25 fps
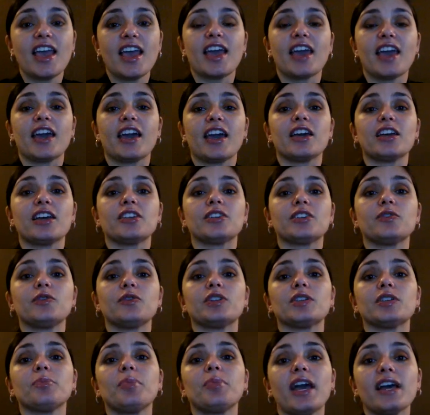and
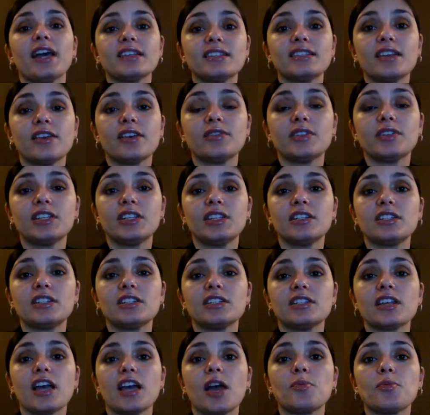for the past 7
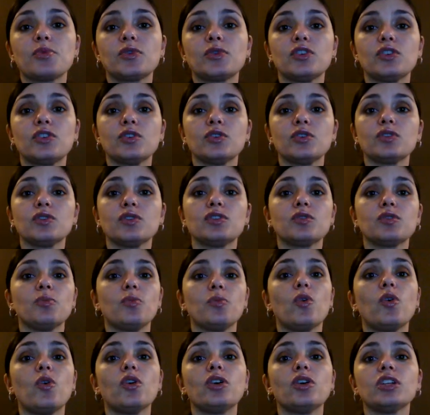years I produced
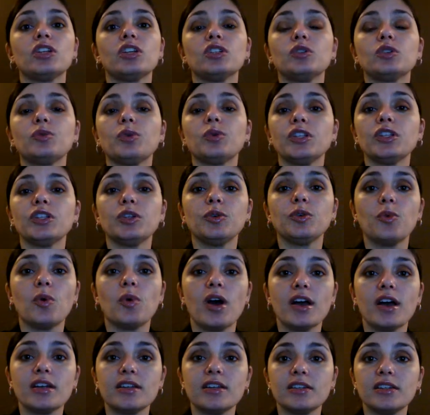more than
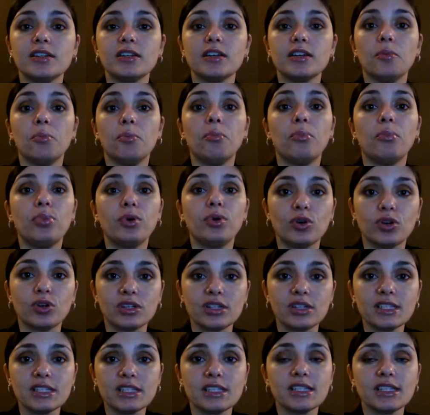21
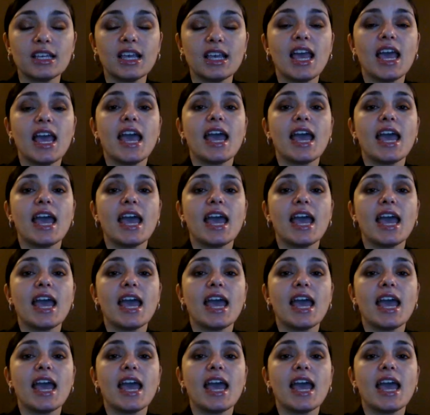books